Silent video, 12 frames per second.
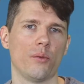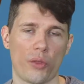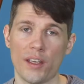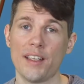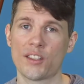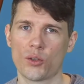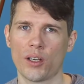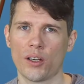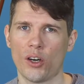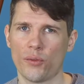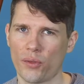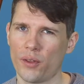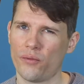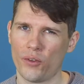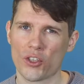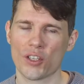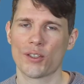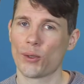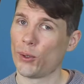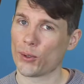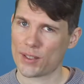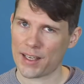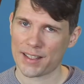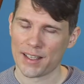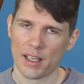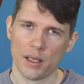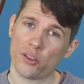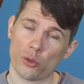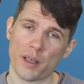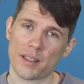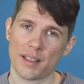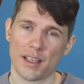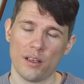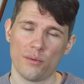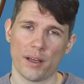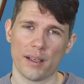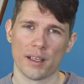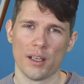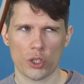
with the E string of the Vision solo set by Tomasik Infeld,